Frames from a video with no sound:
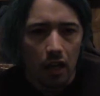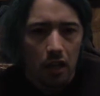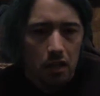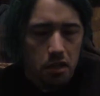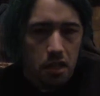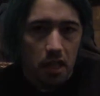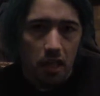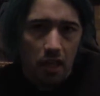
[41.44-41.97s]

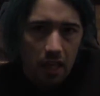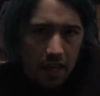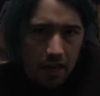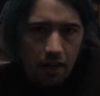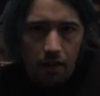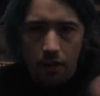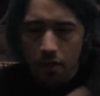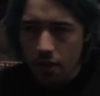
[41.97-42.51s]
seeing
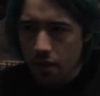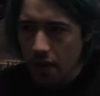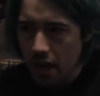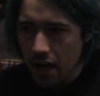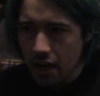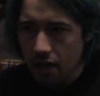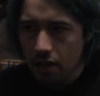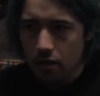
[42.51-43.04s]
here and
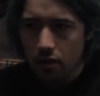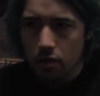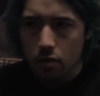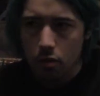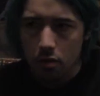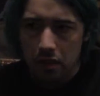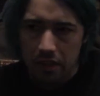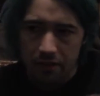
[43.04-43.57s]
there,
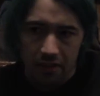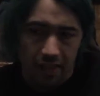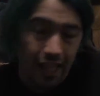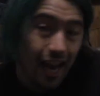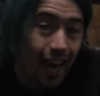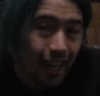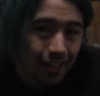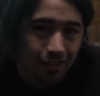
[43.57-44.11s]
or even
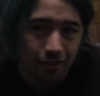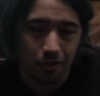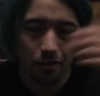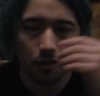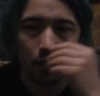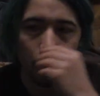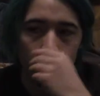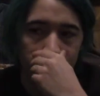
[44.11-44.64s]
titles
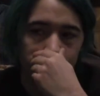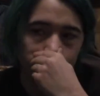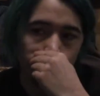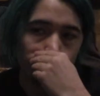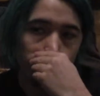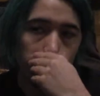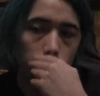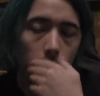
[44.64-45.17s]

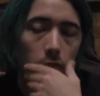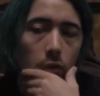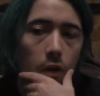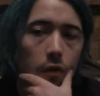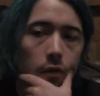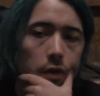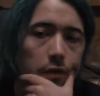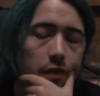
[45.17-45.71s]

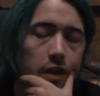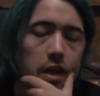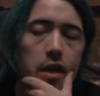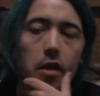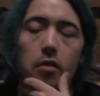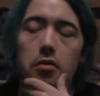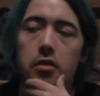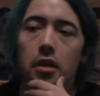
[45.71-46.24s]
for
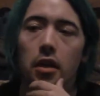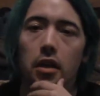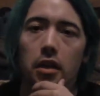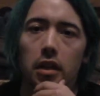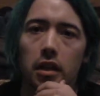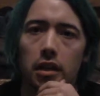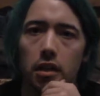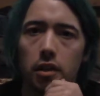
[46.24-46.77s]
videos on
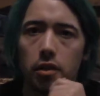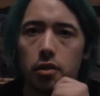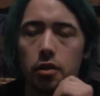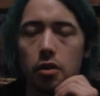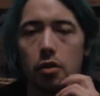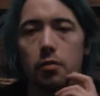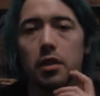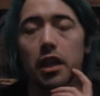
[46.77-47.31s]

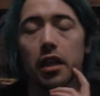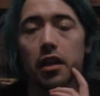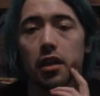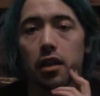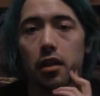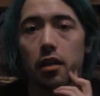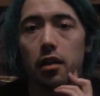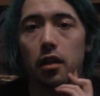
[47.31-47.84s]
YouTube
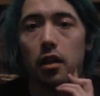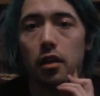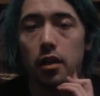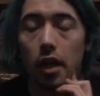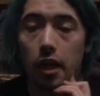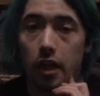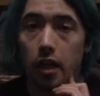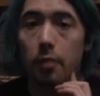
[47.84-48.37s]
lately
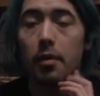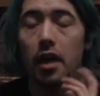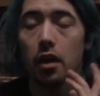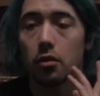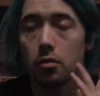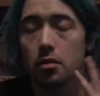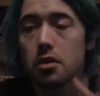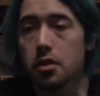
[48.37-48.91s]
talking
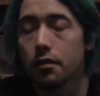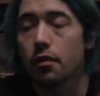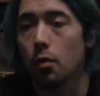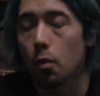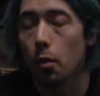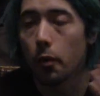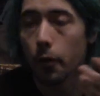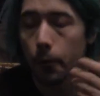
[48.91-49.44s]
about
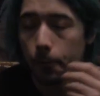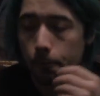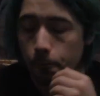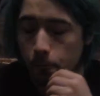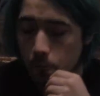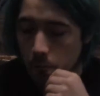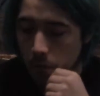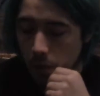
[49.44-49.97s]
Civil War.
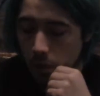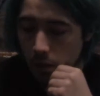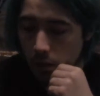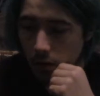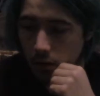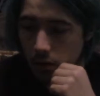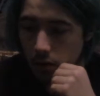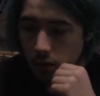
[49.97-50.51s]

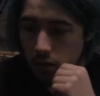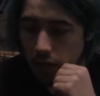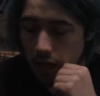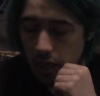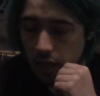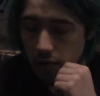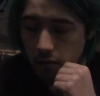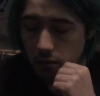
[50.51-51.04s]

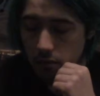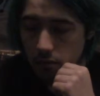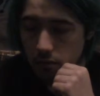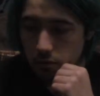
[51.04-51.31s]
And